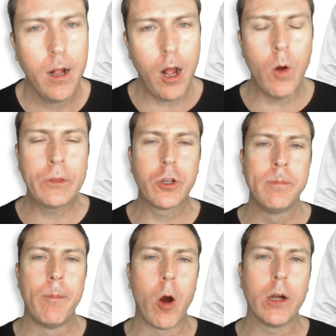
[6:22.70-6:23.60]
Oh, and through
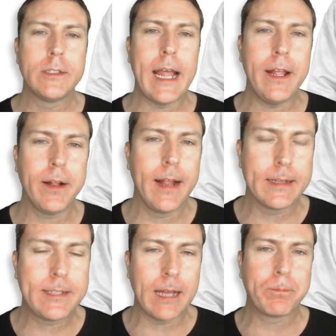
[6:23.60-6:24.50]
Memorial Day, you can
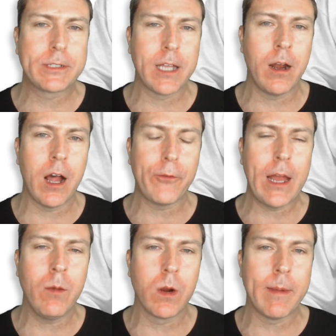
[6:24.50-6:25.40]
get 10% off
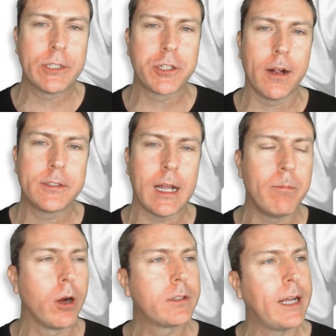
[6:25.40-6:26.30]
any one of my shirts at
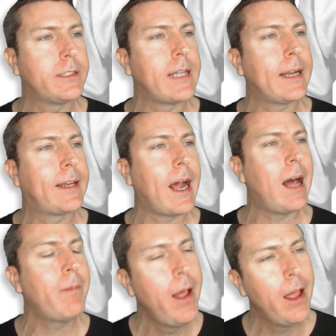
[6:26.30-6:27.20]

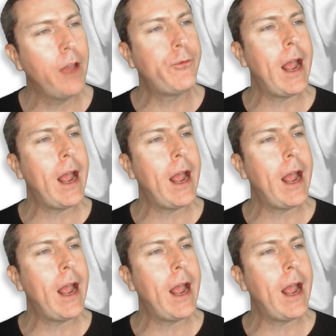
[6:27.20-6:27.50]
MarkDice.com if you